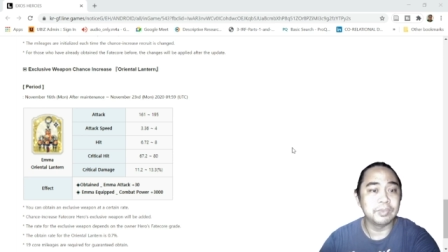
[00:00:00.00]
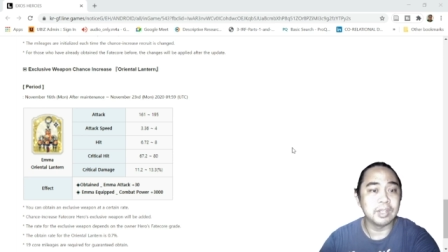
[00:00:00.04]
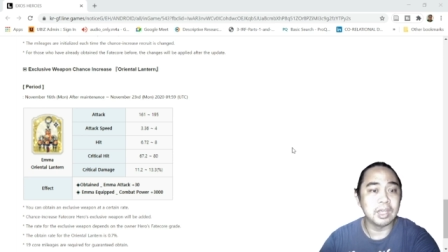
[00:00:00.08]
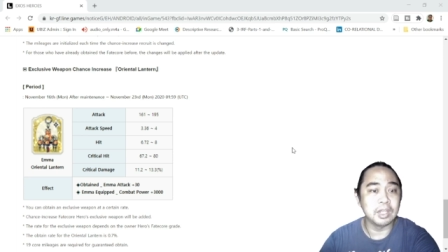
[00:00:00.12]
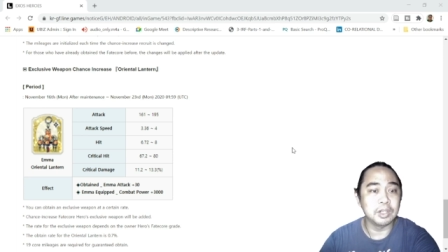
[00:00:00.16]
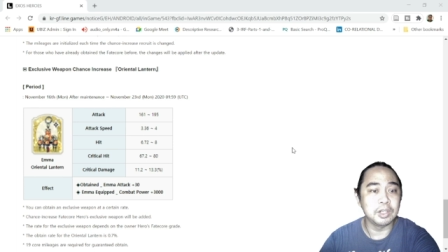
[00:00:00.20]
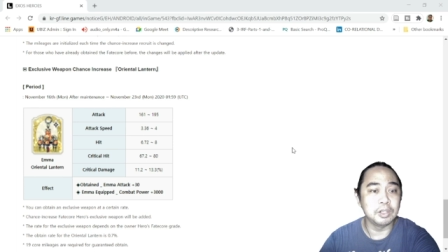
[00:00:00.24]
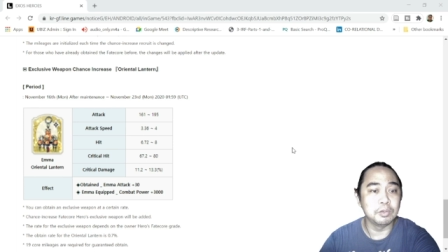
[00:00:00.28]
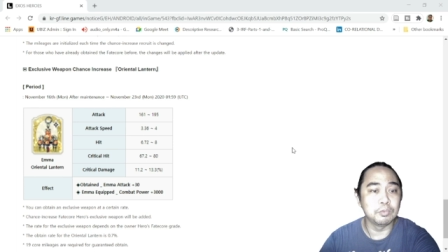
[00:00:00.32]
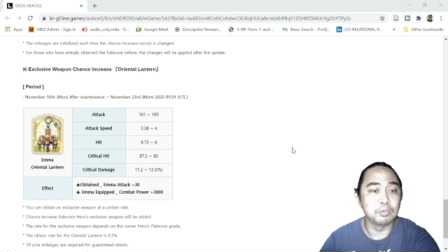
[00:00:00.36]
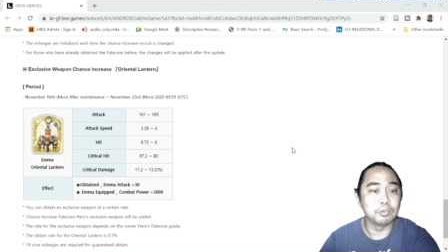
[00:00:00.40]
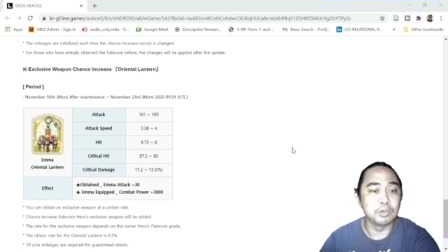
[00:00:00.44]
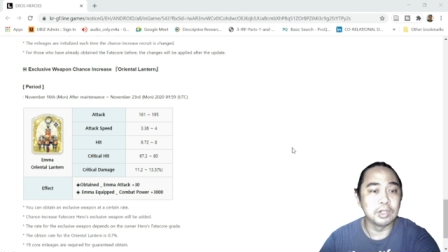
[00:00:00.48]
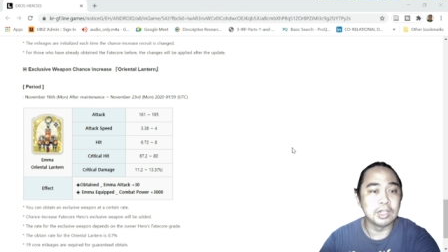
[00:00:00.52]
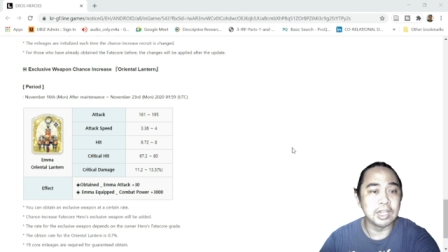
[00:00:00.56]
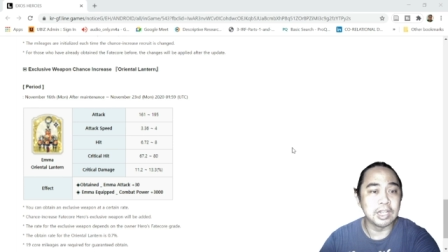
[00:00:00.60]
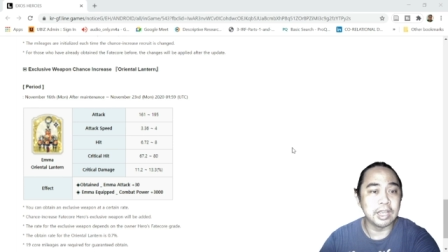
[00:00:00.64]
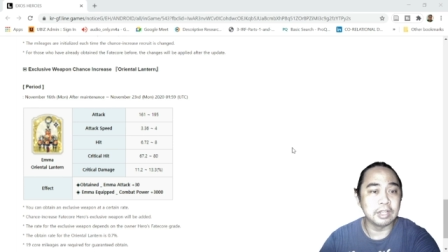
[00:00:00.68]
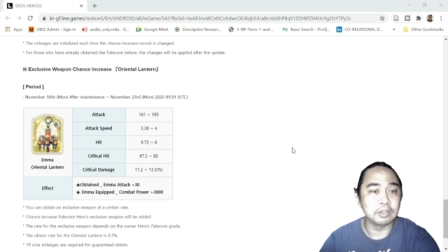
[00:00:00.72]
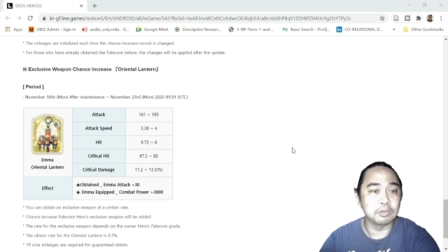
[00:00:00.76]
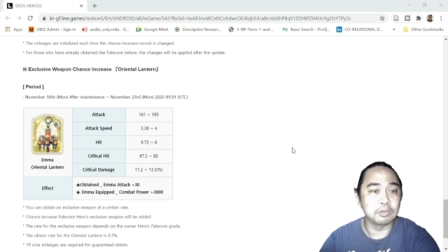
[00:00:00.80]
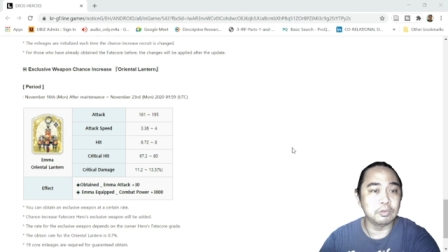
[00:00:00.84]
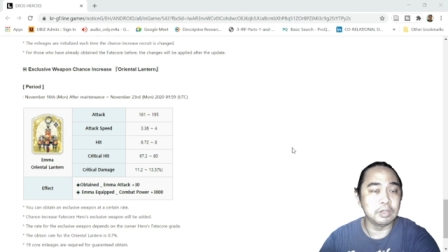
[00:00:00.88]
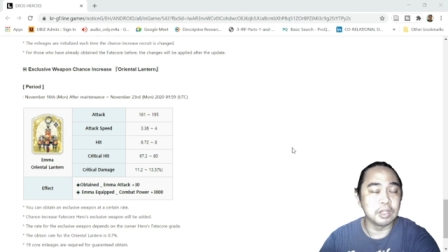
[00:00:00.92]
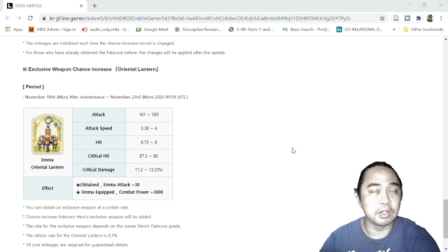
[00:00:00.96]
and you would
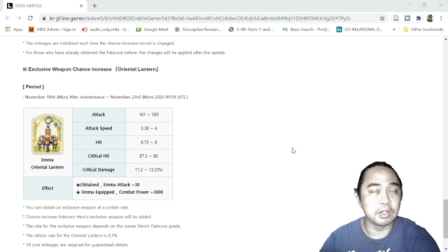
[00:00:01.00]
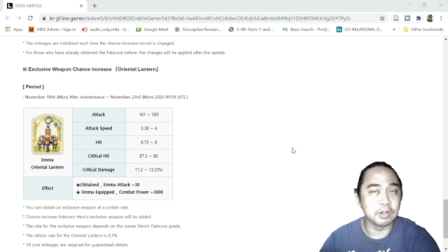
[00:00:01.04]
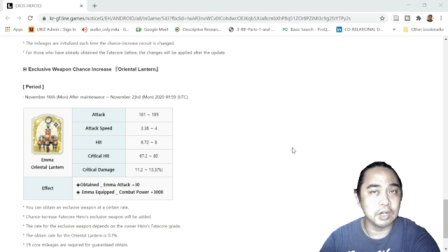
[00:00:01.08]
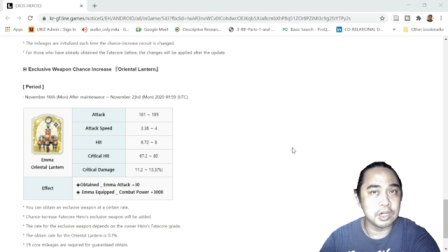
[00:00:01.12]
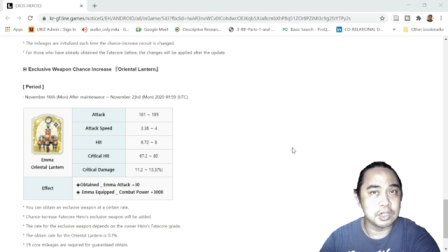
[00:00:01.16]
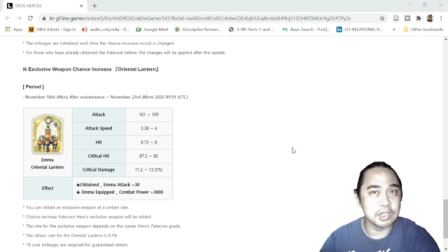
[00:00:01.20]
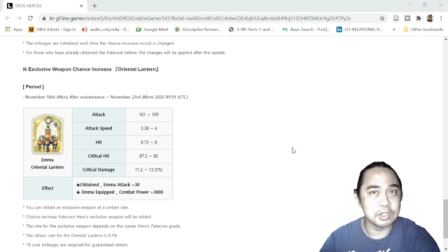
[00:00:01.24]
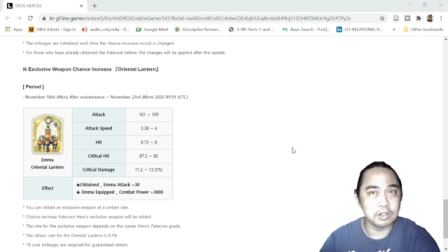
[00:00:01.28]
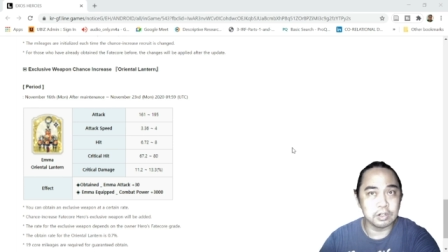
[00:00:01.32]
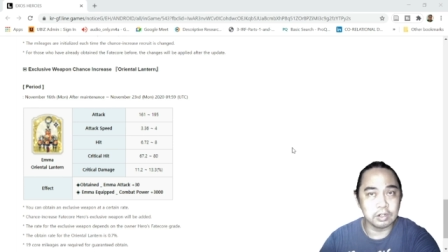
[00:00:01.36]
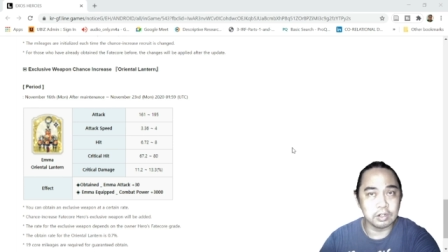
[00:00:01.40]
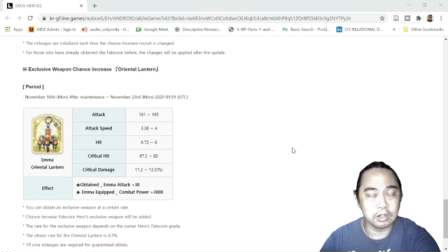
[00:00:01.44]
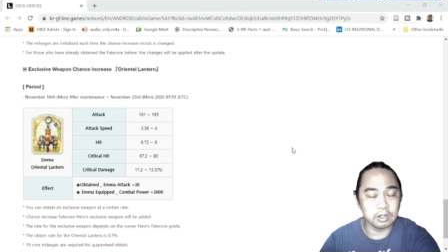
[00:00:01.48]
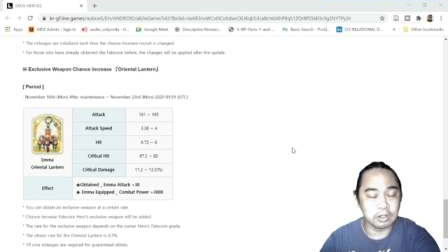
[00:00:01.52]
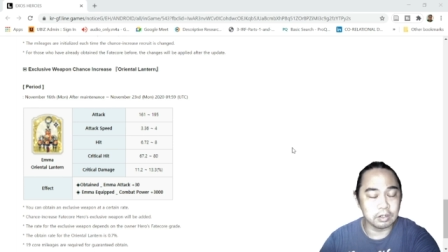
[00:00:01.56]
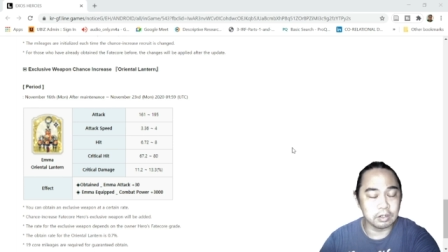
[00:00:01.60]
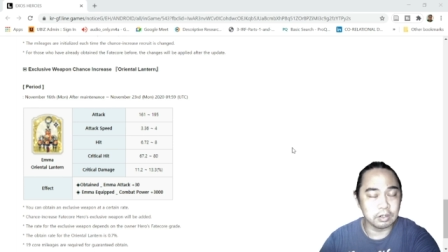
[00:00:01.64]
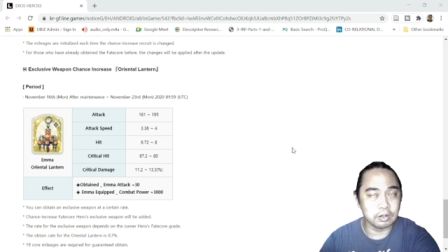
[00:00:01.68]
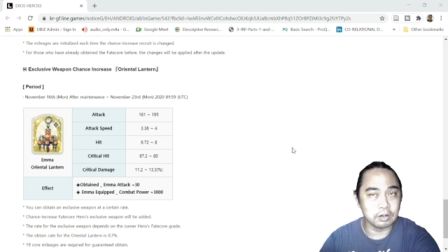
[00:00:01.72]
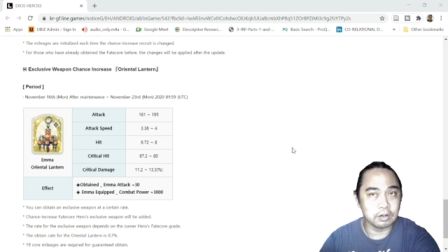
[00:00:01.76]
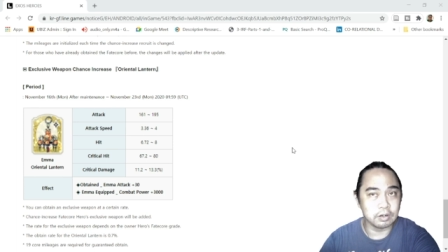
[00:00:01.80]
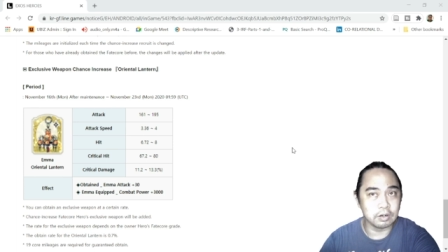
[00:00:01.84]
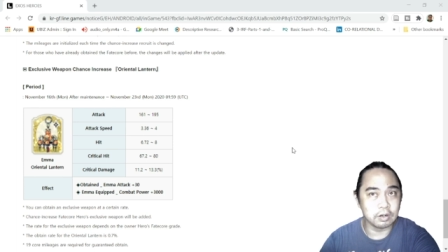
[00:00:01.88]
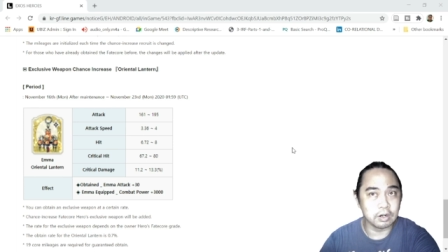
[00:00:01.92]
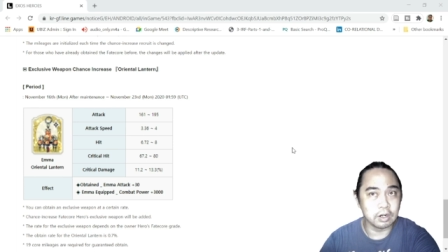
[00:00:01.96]
like to increase her
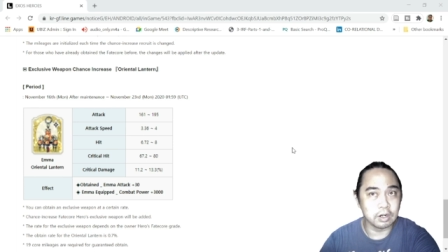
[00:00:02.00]
her,